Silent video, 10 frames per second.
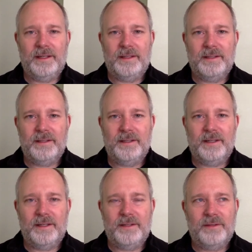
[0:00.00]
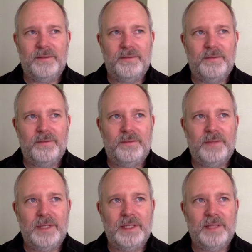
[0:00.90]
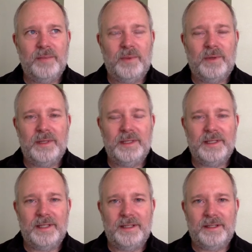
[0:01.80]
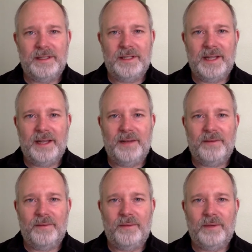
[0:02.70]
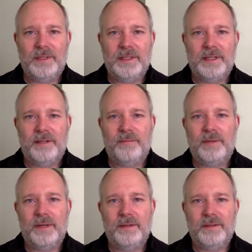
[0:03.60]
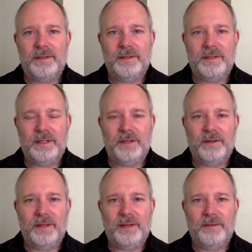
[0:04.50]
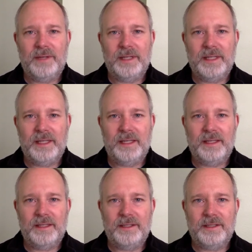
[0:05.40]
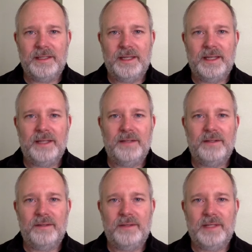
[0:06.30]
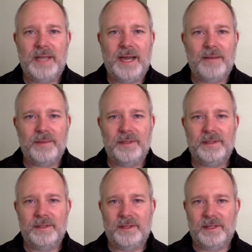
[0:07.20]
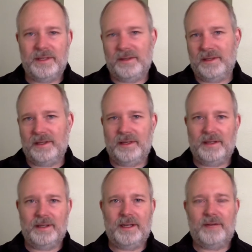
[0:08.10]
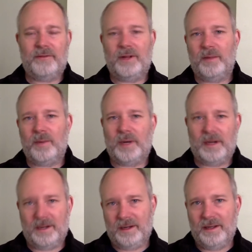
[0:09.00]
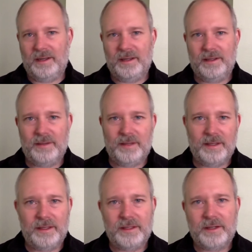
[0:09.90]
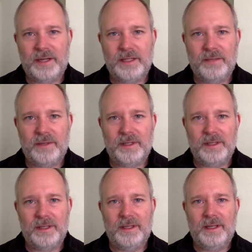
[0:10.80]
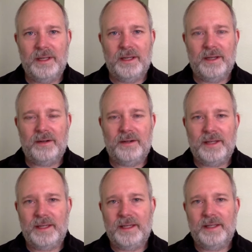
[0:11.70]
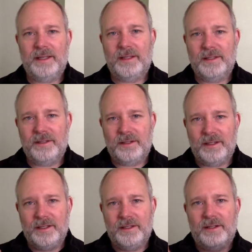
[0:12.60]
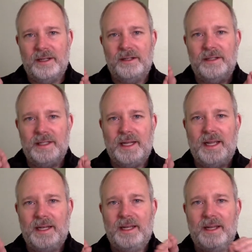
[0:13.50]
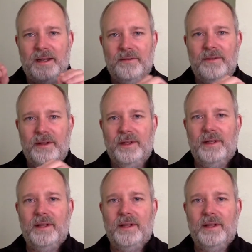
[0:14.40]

it's really important to understand what's their approach. You know, are they really just getting you to adapt so that you can not fall apart in this crazy world? Or is there an understanding of